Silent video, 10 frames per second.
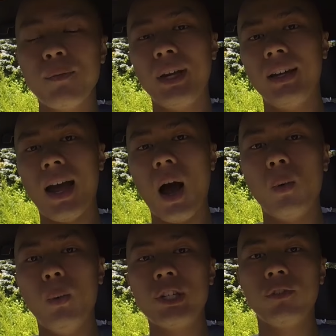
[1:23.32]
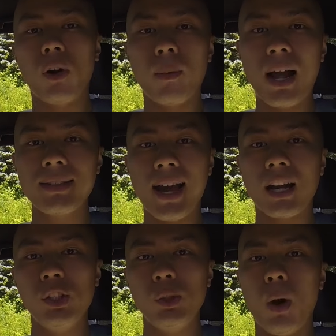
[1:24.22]
of picking out which floor mats I
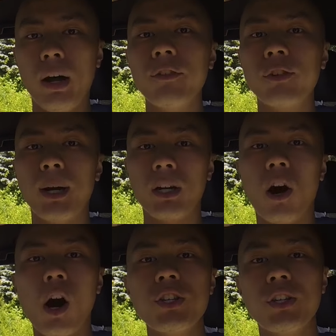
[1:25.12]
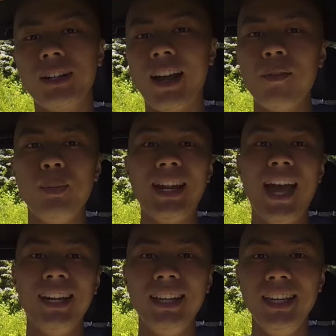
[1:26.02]
actually wanted for my cars couldn't have been
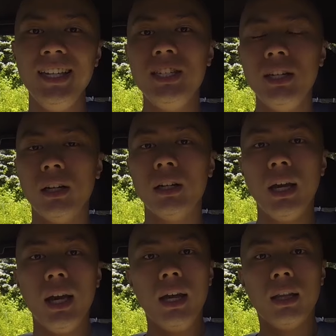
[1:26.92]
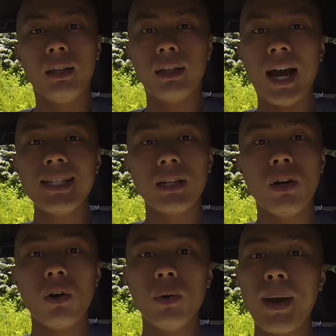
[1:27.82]
any easier. The guys at
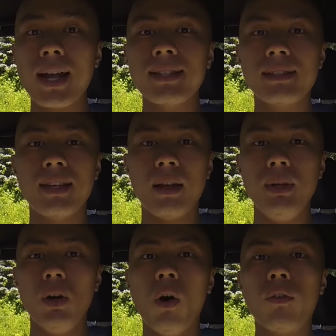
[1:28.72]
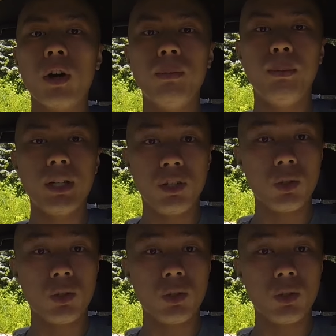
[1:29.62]
Cocomats sent me over a bunch of